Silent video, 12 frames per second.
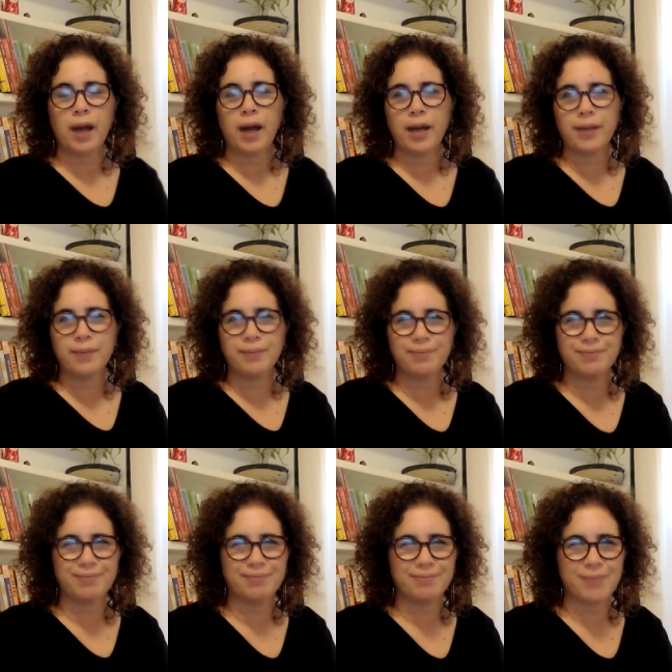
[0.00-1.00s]
Hi,
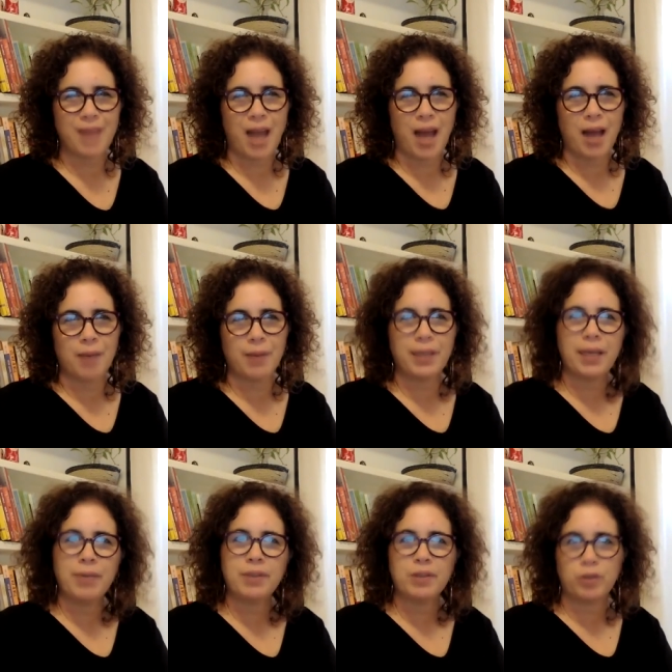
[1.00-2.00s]
my
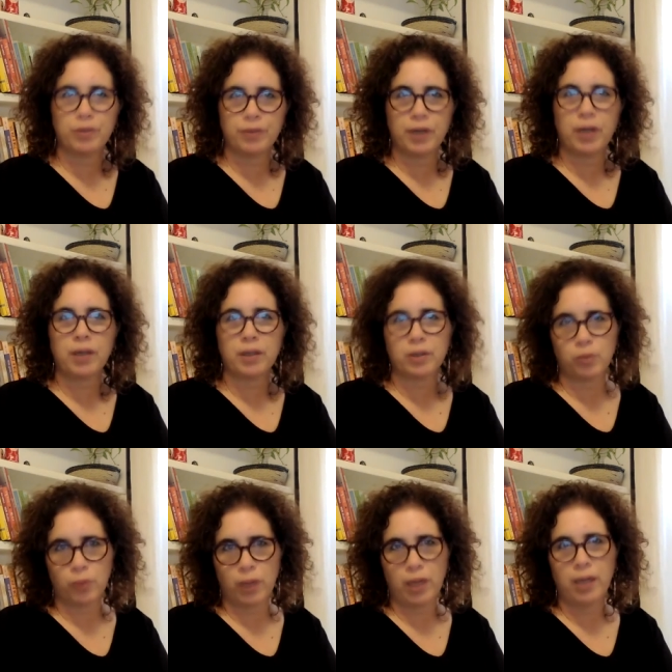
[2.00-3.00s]
name is Ofra
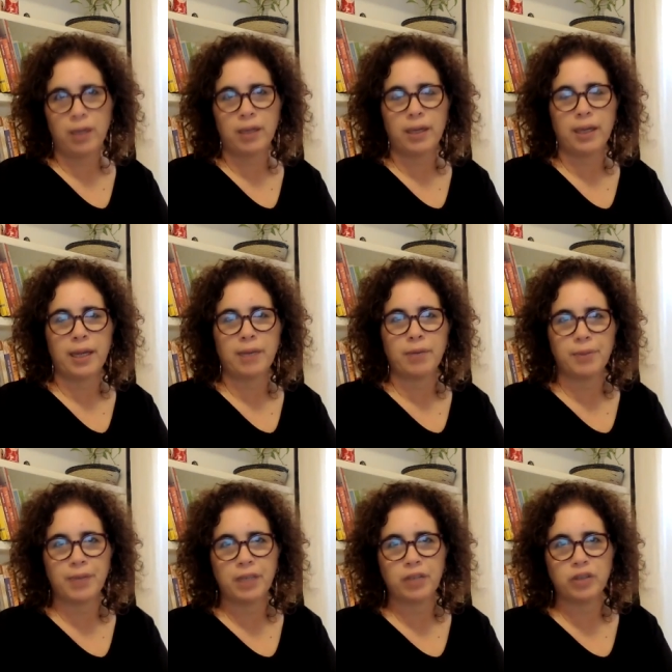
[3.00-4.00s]
Kula, and I'm a
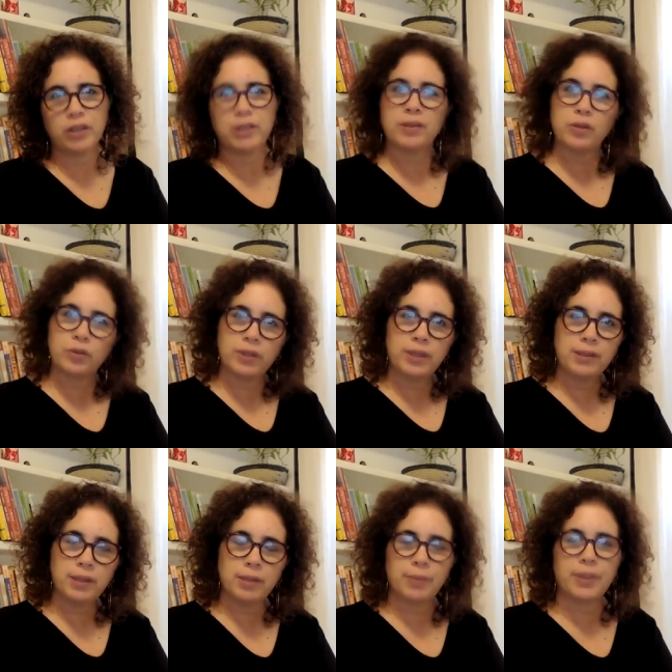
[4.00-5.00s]
PhD student
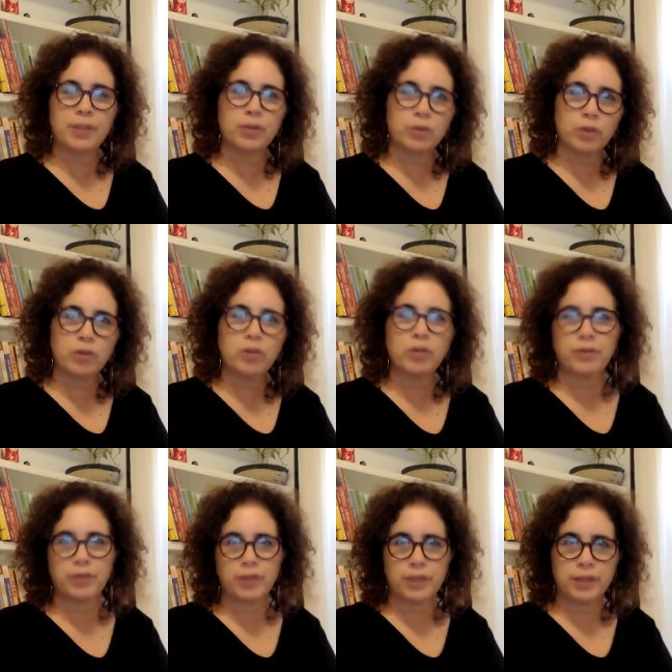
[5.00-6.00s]
in Ben Gurion
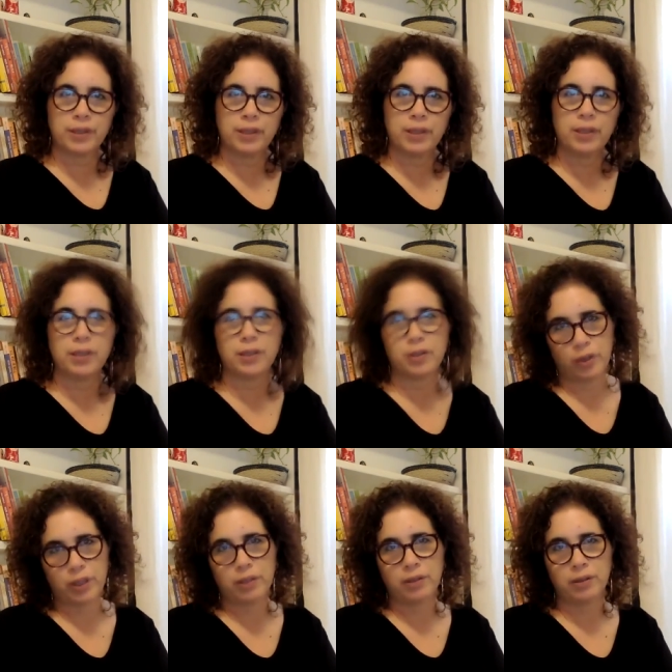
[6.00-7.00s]
University,
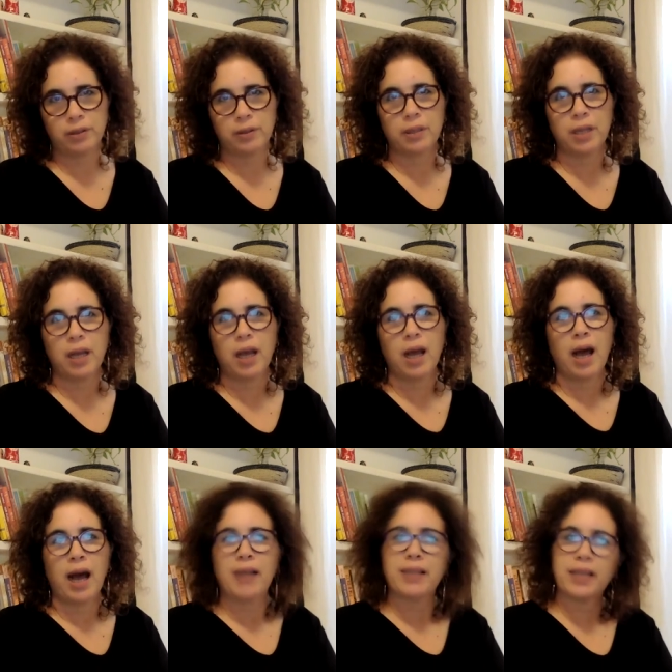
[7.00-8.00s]
Israel.
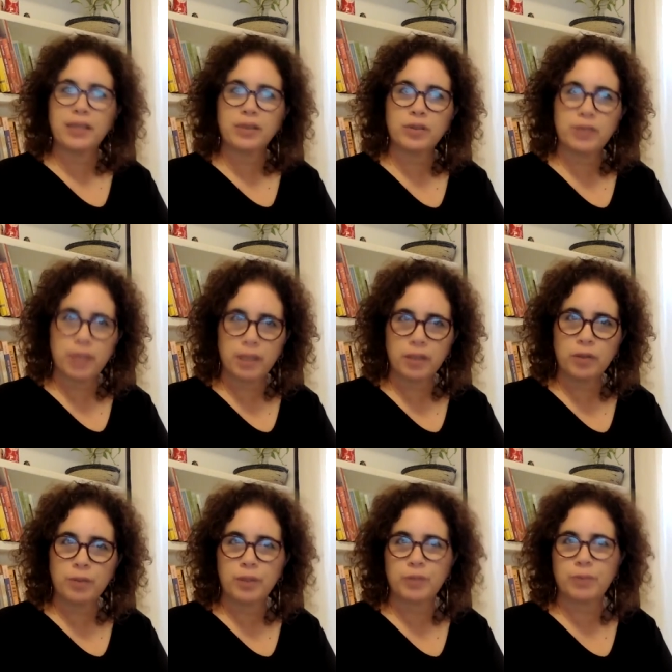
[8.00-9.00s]
I'd like to tell you
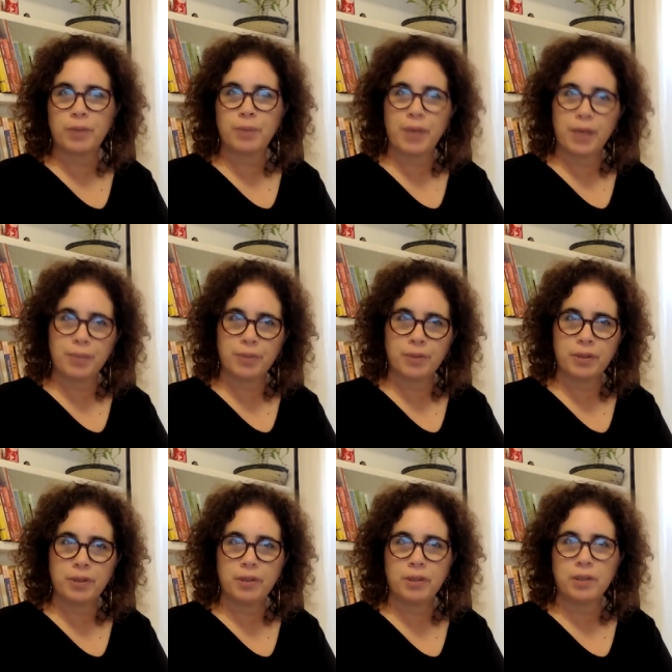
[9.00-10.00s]
about my paper